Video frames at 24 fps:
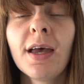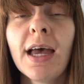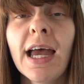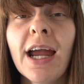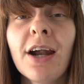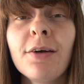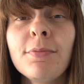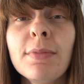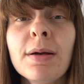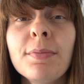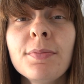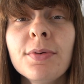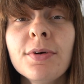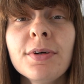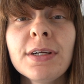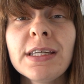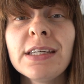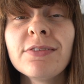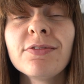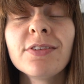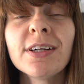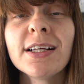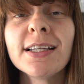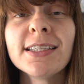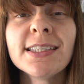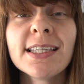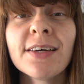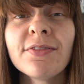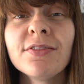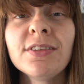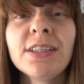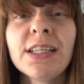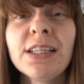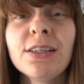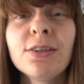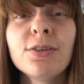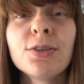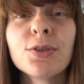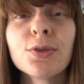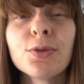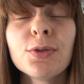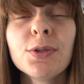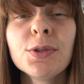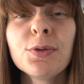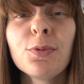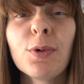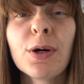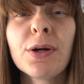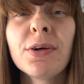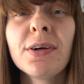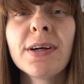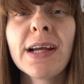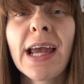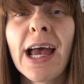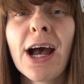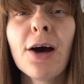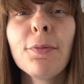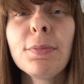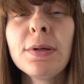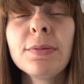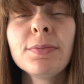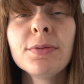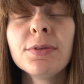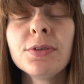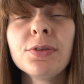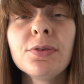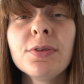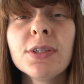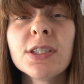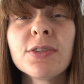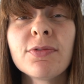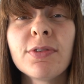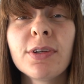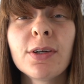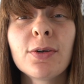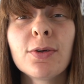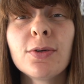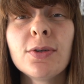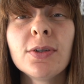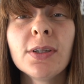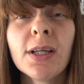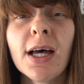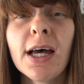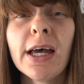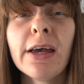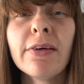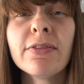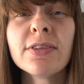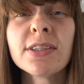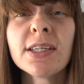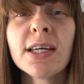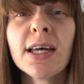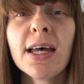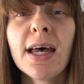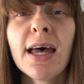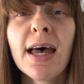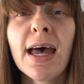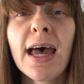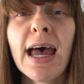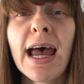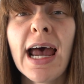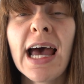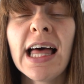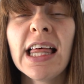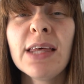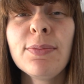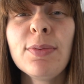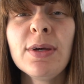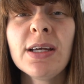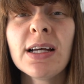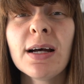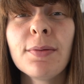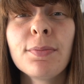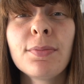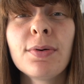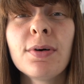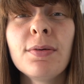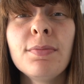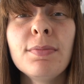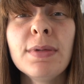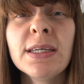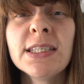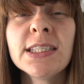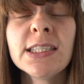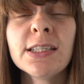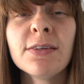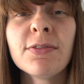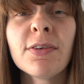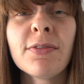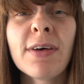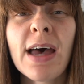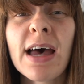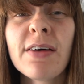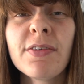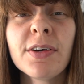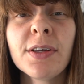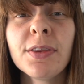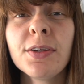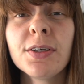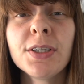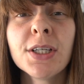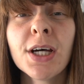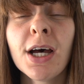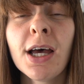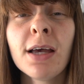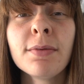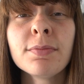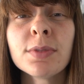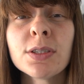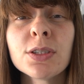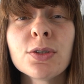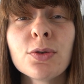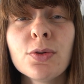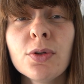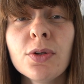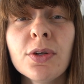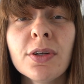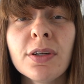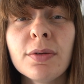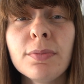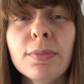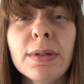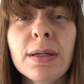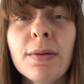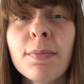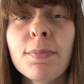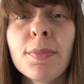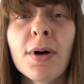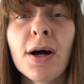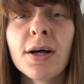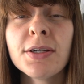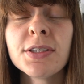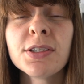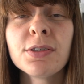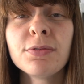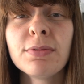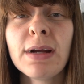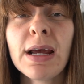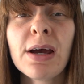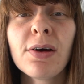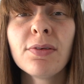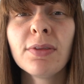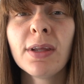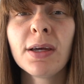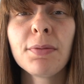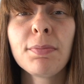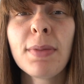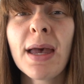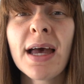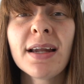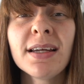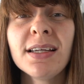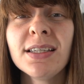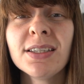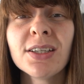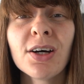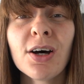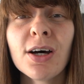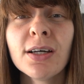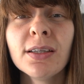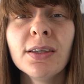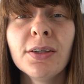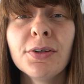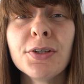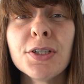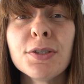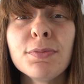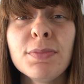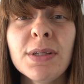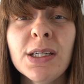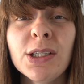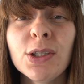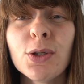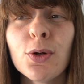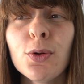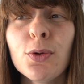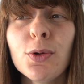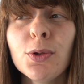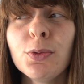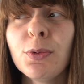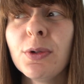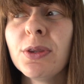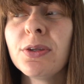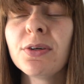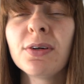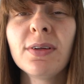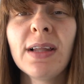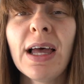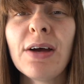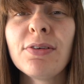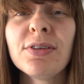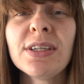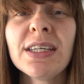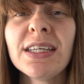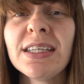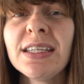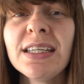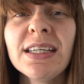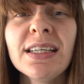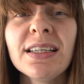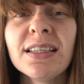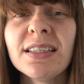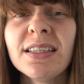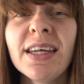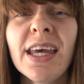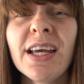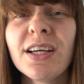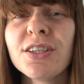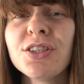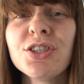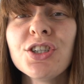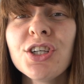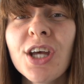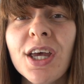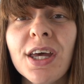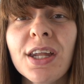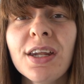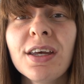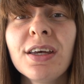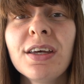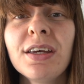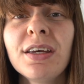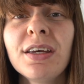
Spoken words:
I remember even at 17 years old wondering how people do this for their whole lives, how they become permissive of having their time stolen and being bossed around like petty toddlers being told when they're allowed to eat and take a shit.